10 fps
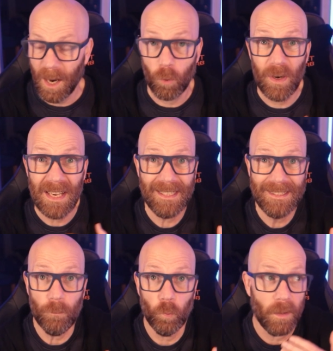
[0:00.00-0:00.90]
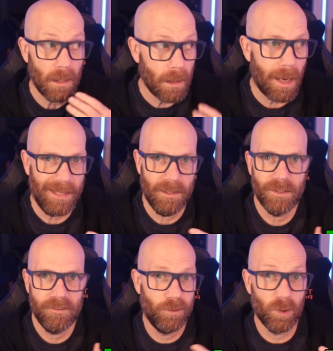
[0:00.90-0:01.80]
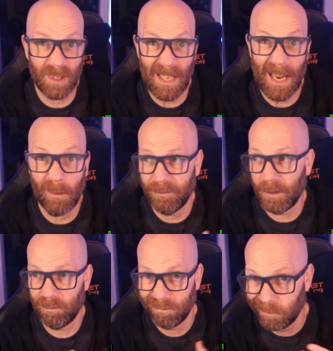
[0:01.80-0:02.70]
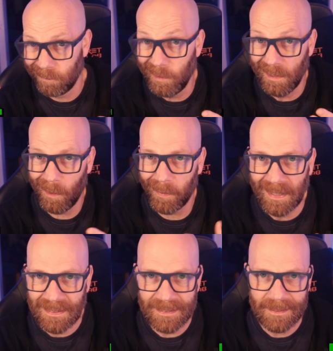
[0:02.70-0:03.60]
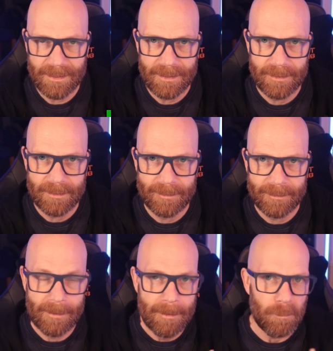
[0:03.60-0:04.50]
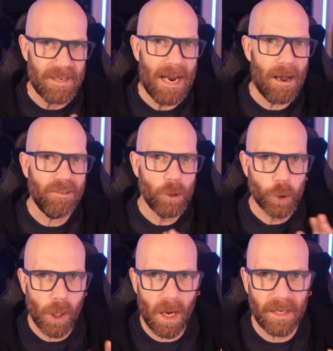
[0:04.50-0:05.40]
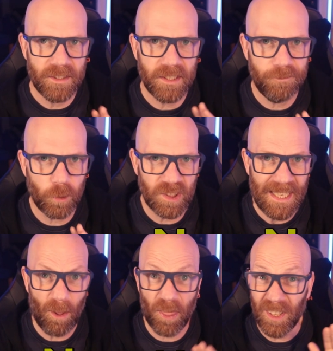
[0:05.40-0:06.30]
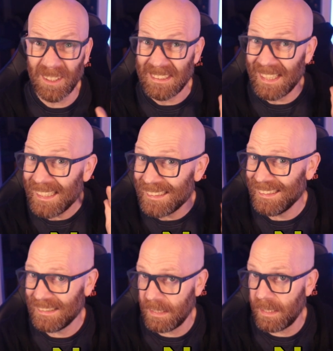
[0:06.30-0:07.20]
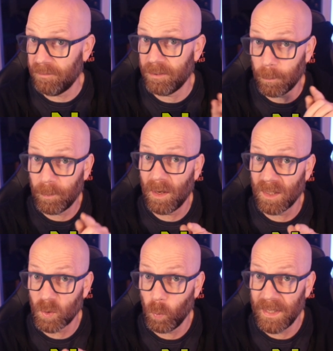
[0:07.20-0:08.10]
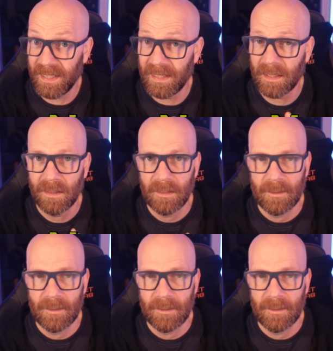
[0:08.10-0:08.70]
I really didn't want to like GeForce Now, if I'm really honest. But now having tried GeForce Now 3080 tier for the past week,